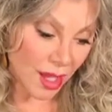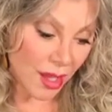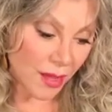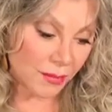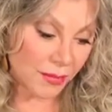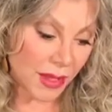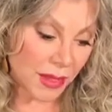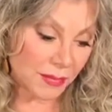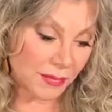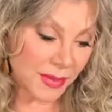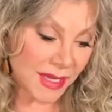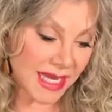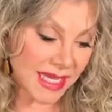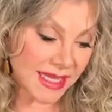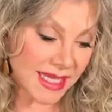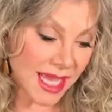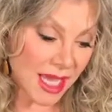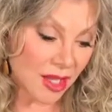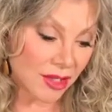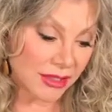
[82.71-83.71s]
but be
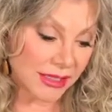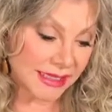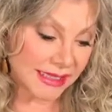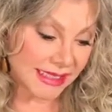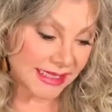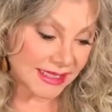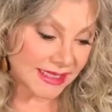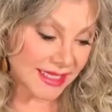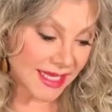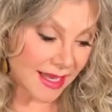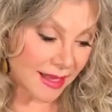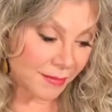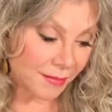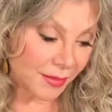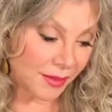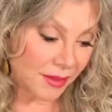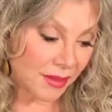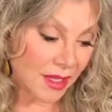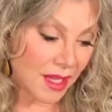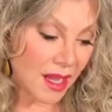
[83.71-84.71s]
thou an
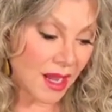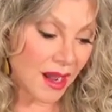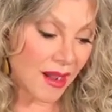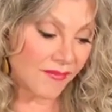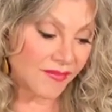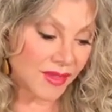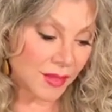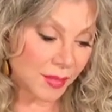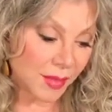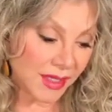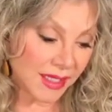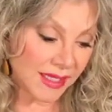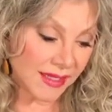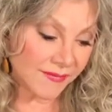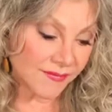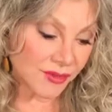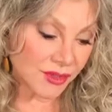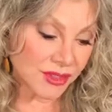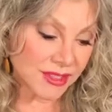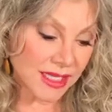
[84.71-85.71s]
example of the
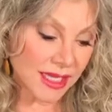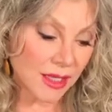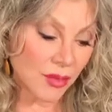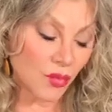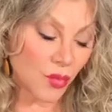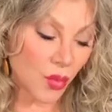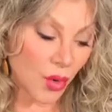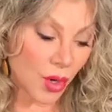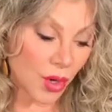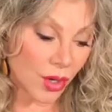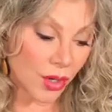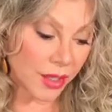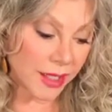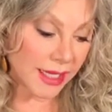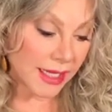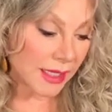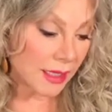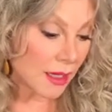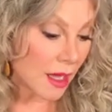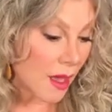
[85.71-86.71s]
believers in word,
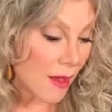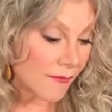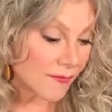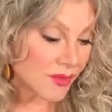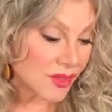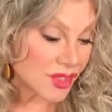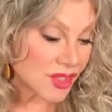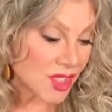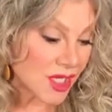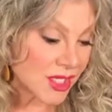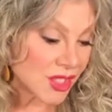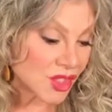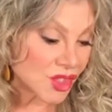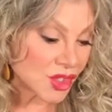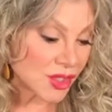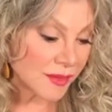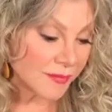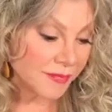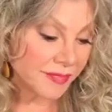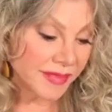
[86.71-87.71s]
in
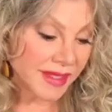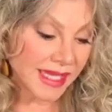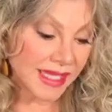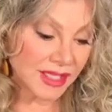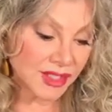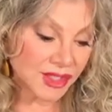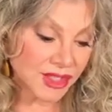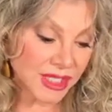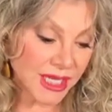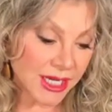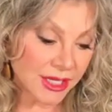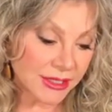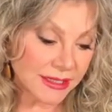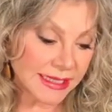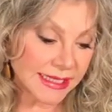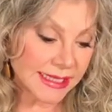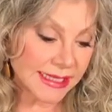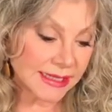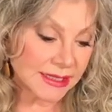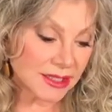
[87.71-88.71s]
conversation, in
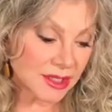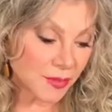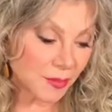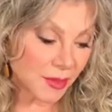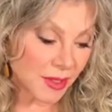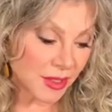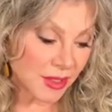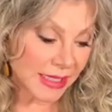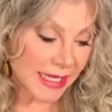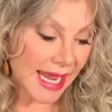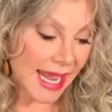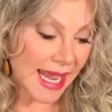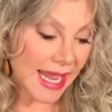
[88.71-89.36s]
charity, in spirit,